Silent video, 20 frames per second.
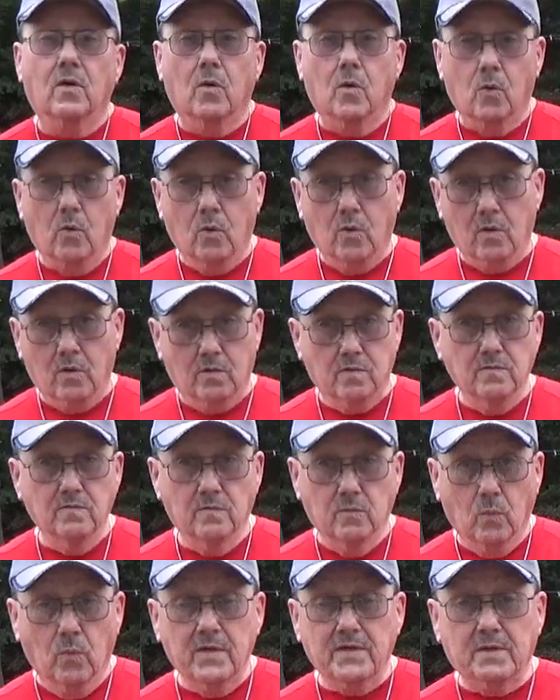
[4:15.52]
or
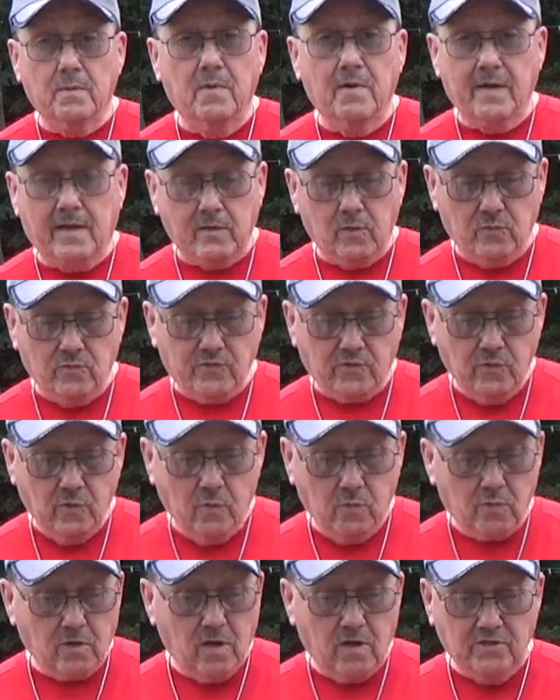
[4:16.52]
went to medical
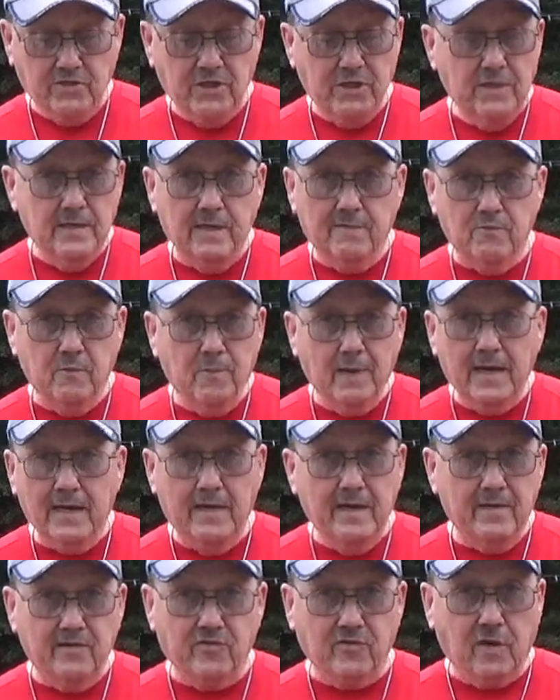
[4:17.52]
school, because she'd never made
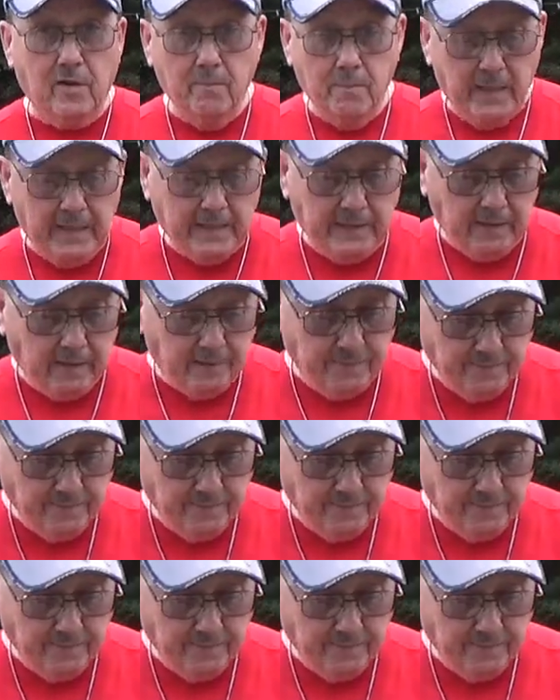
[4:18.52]
it as a comedian.